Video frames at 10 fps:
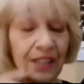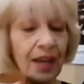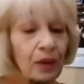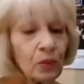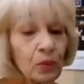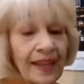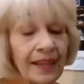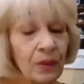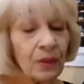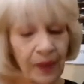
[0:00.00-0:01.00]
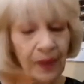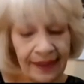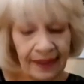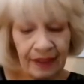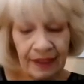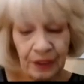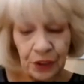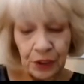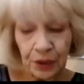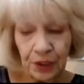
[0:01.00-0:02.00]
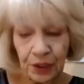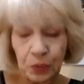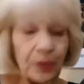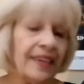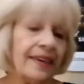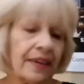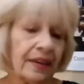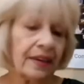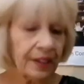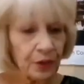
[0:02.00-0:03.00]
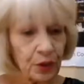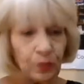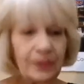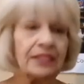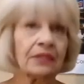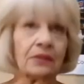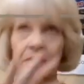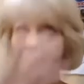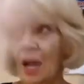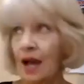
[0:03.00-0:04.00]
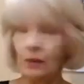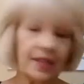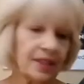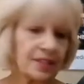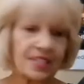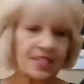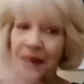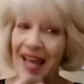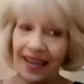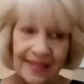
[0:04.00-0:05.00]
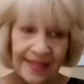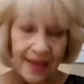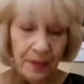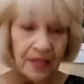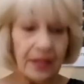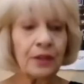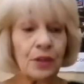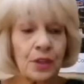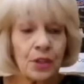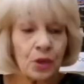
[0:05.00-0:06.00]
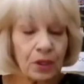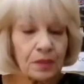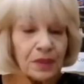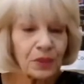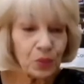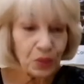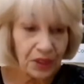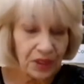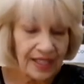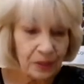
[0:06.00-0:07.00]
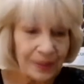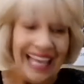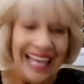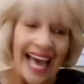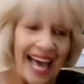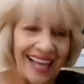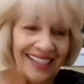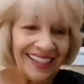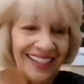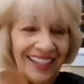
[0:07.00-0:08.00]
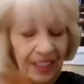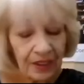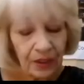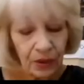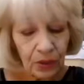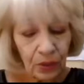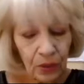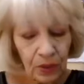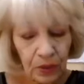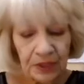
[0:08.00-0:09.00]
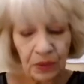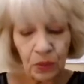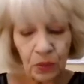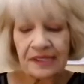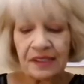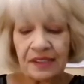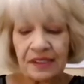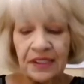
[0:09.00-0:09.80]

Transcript: now, when in your week, and in when not when there's a pandemic, in the normal world that we had, where